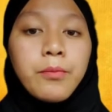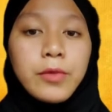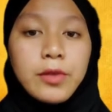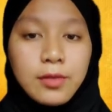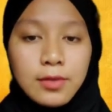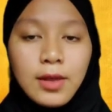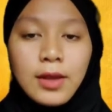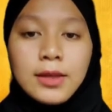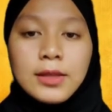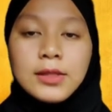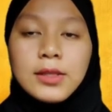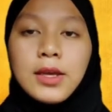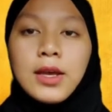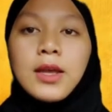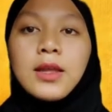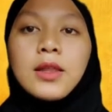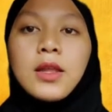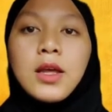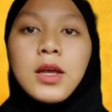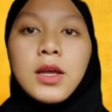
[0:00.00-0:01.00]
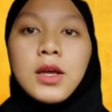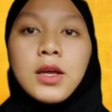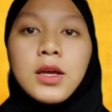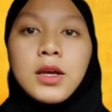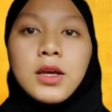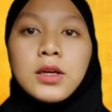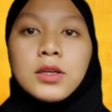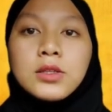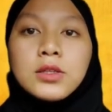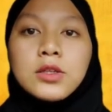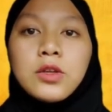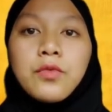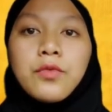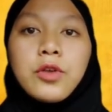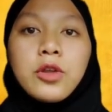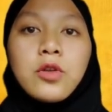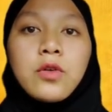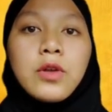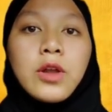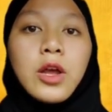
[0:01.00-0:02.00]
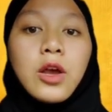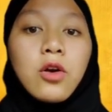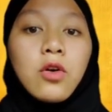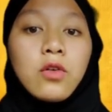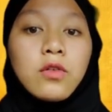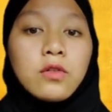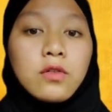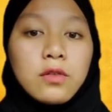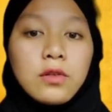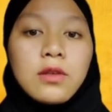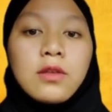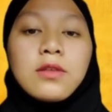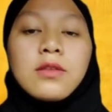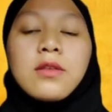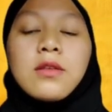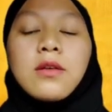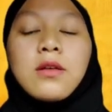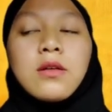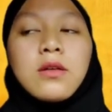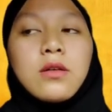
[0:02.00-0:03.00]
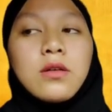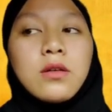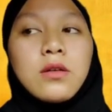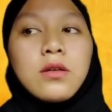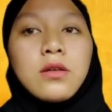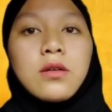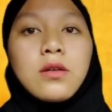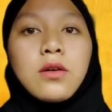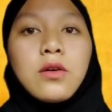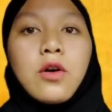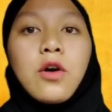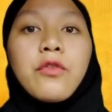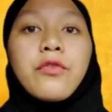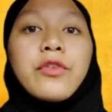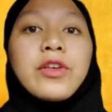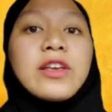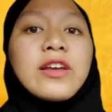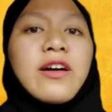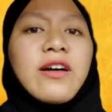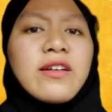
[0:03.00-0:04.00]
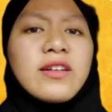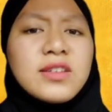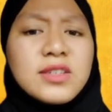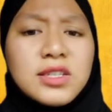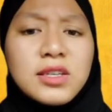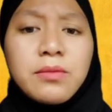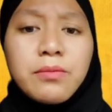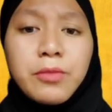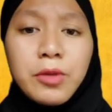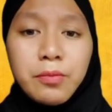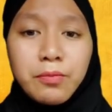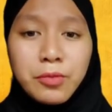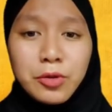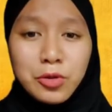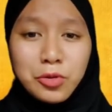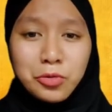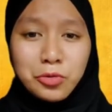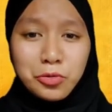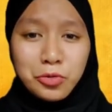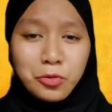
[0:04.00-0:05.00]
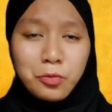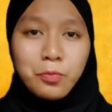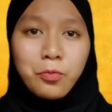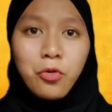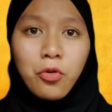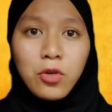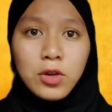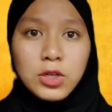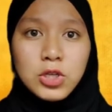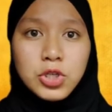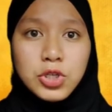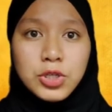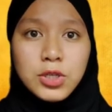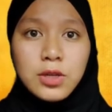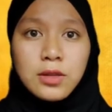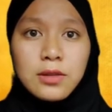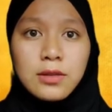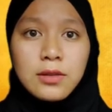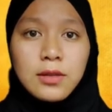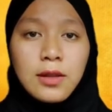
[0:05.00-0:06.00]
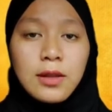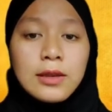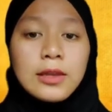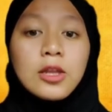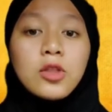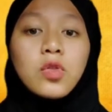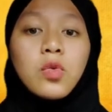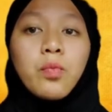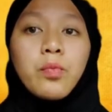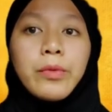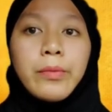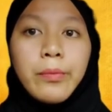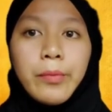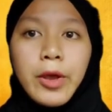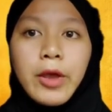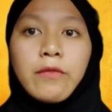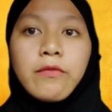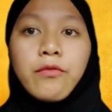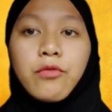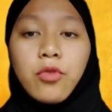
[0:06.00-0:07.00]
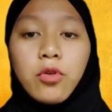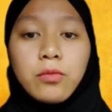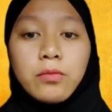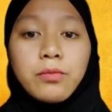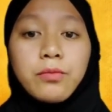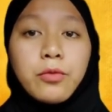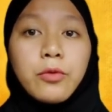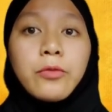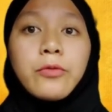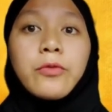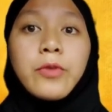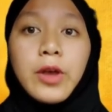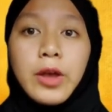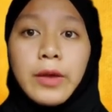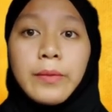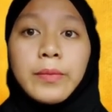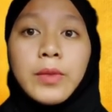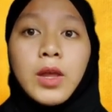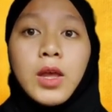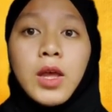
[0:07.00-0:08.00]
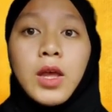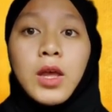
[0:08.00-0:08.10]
Besides that, the video that consists of encouraging people to do pollution need to be banned from both apps.